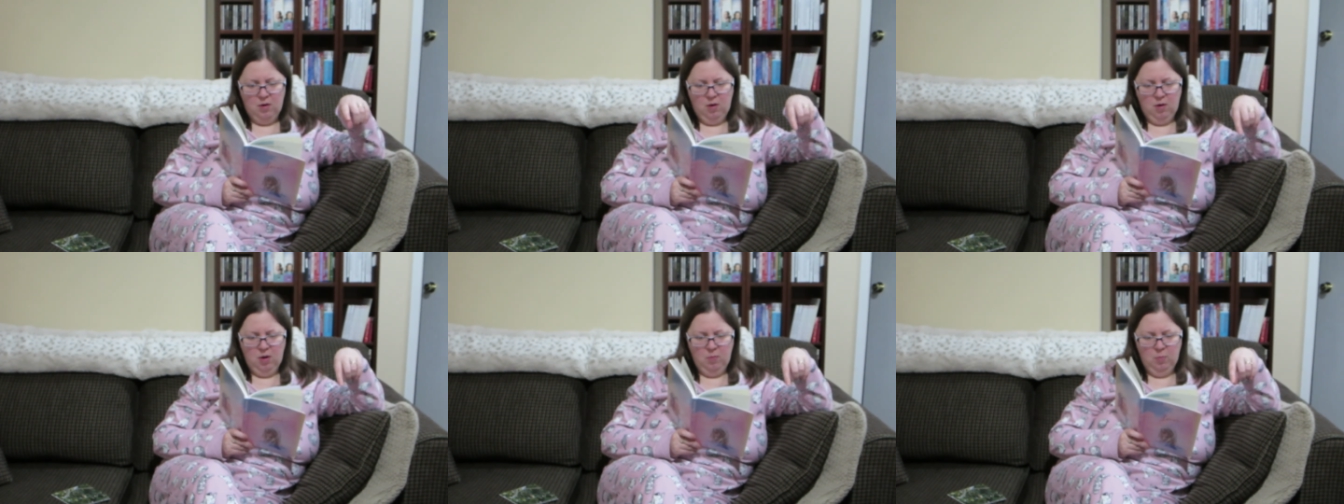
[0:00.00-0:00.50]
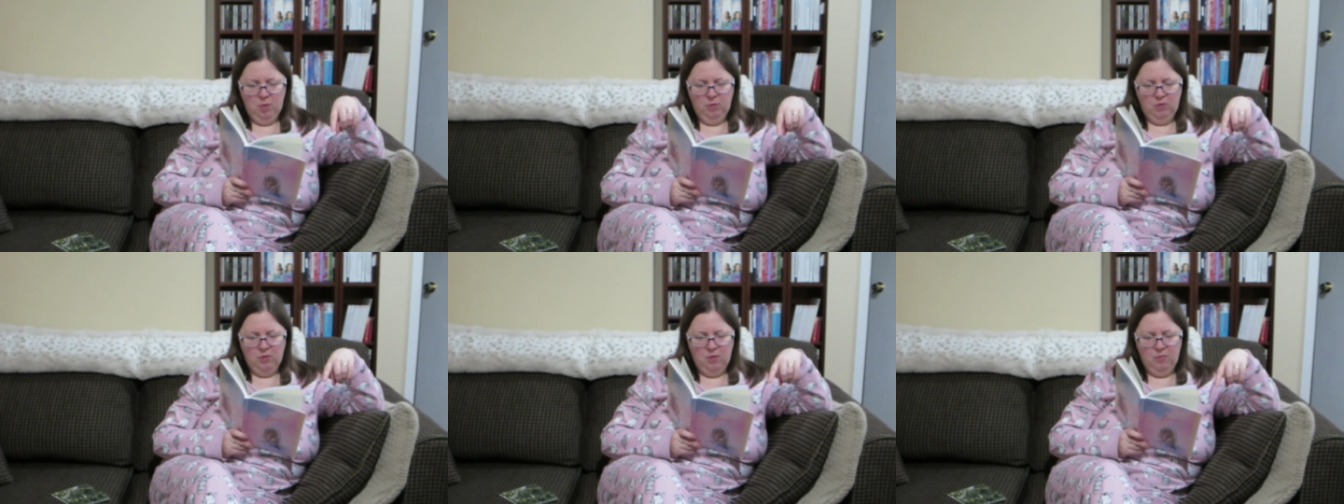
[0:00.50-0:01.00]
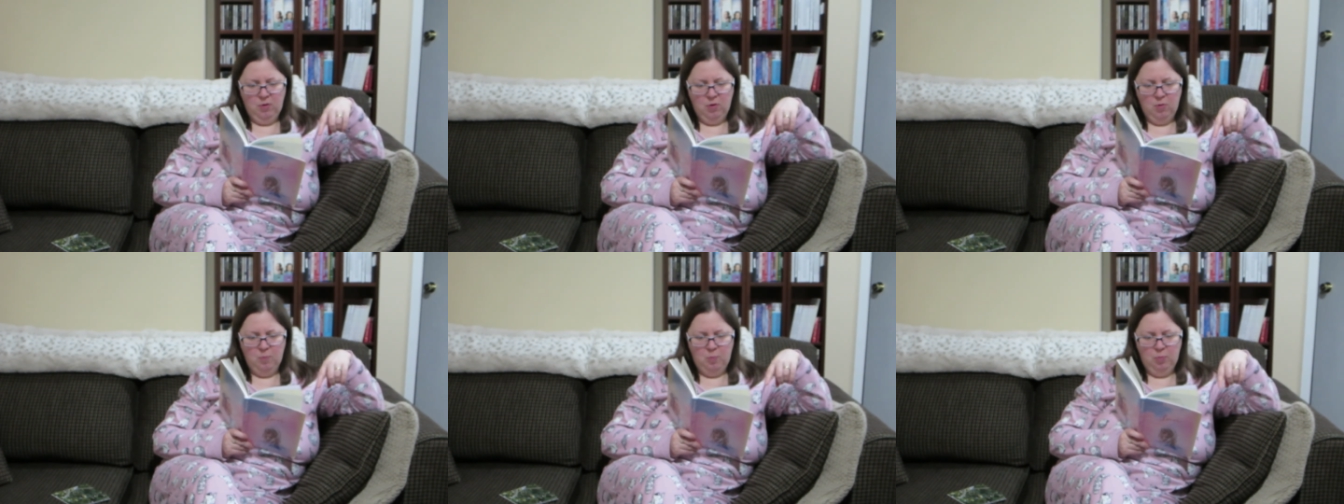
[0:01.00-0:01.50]
on most of
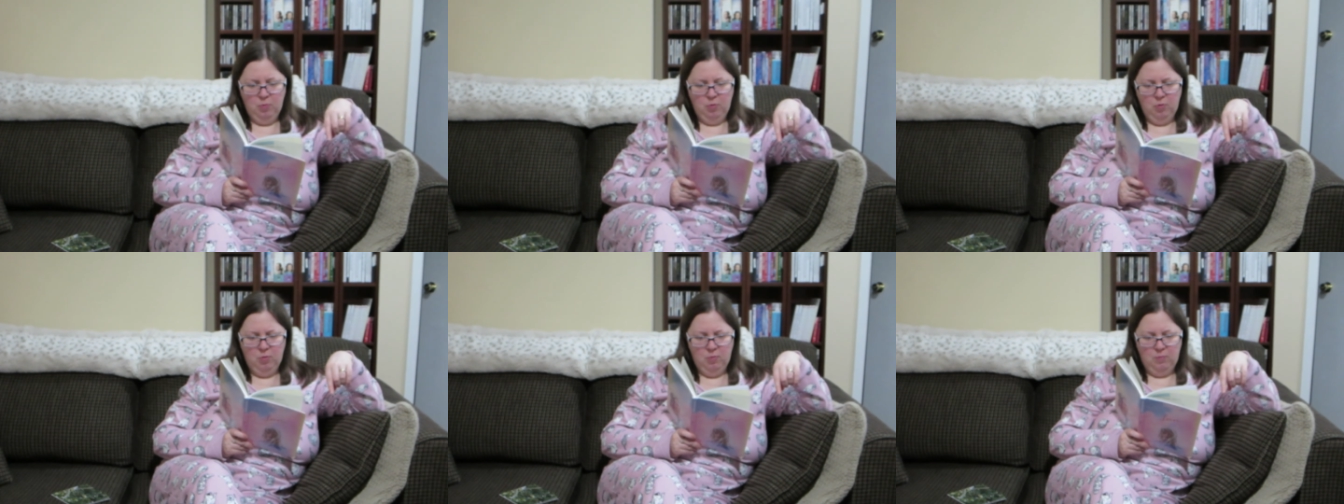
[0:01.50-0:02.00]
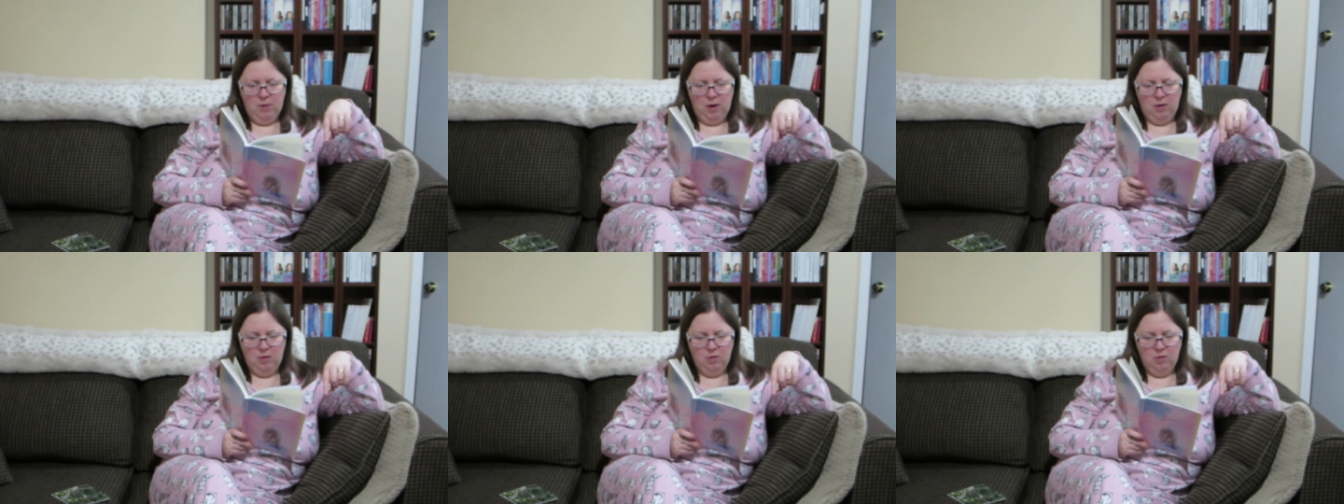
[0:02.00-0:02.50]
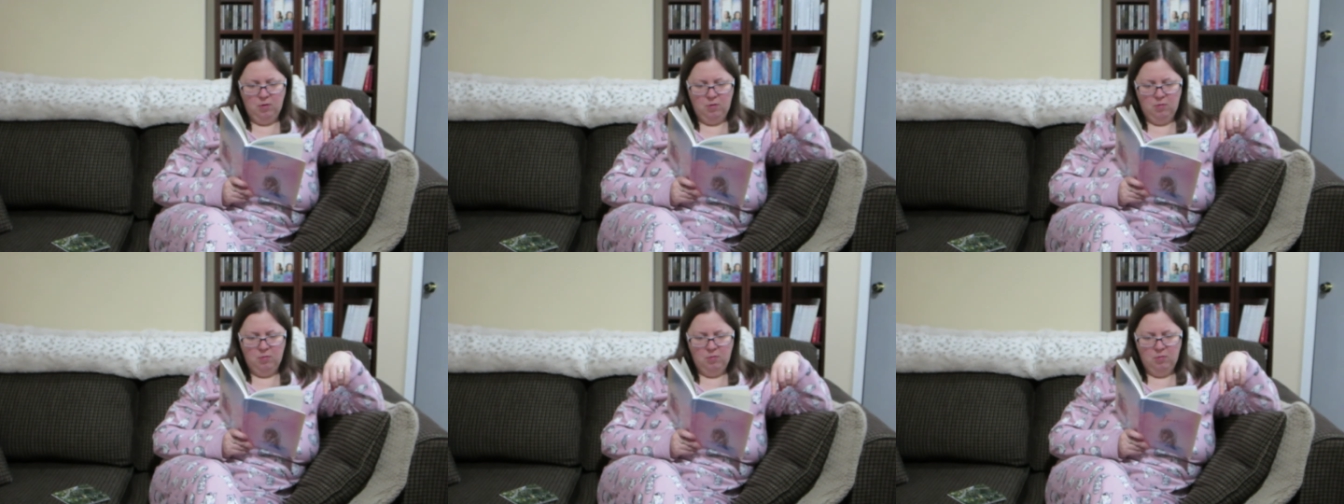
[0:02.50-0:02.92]
her blue record.